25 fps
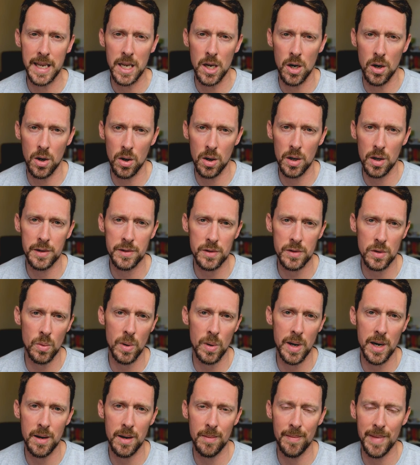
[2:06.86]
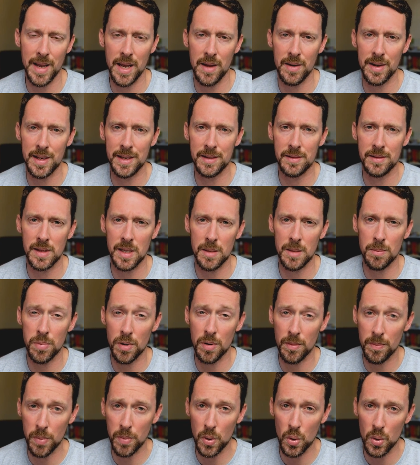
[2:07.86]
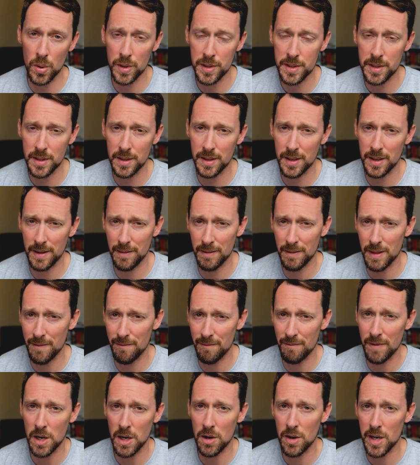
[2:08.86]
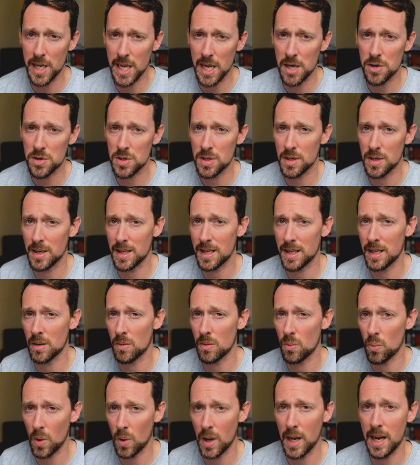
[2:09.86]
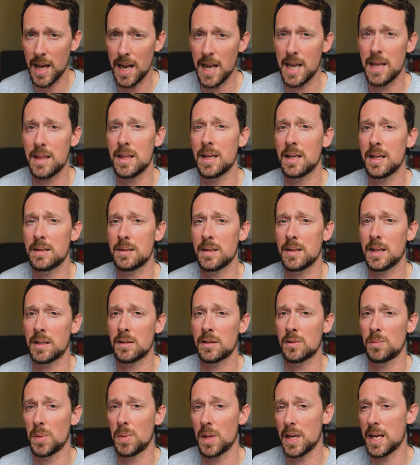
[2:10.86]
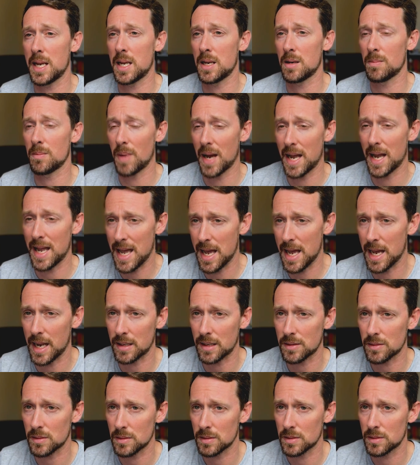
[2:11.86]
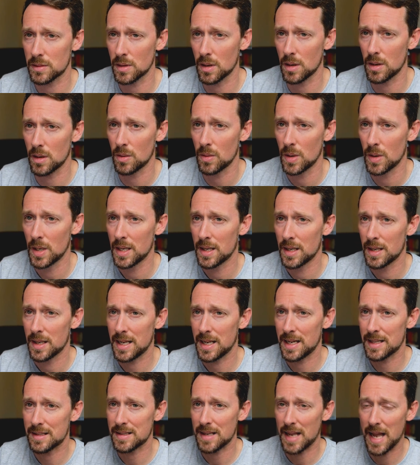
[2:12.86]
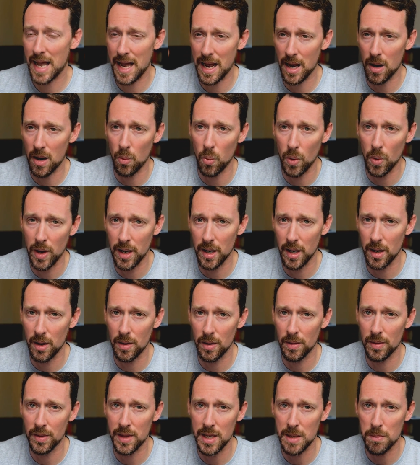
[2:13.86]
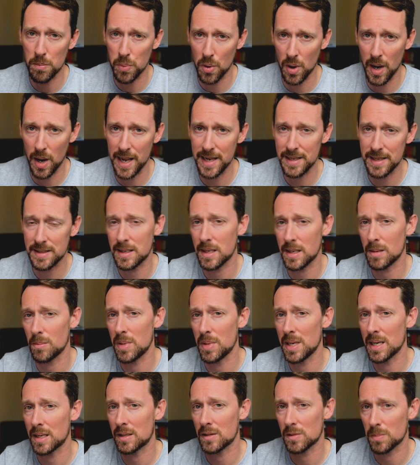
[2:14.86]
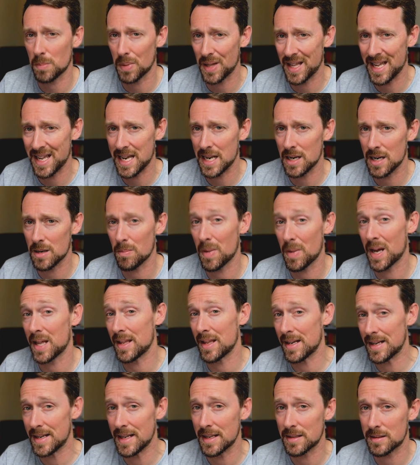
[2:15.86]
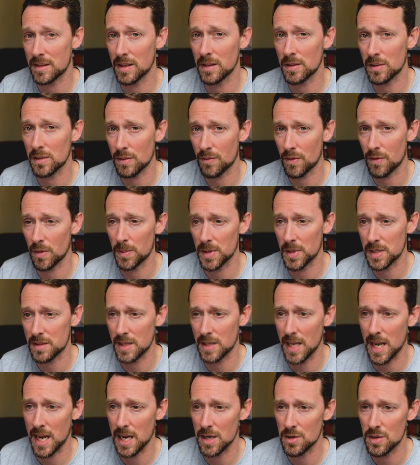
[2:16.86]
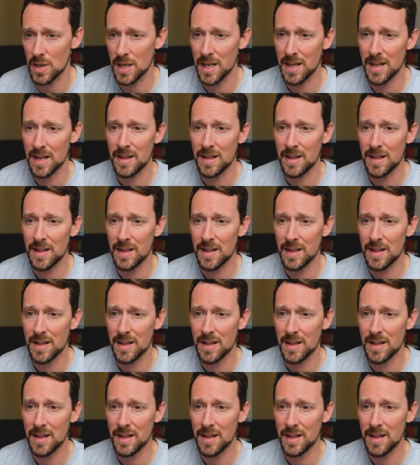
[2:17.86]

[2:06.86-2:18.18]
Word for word: The r-squared amount is the proportion of the variation in y that's explained by x, so it's how well the price can be explained by the distance from the stage.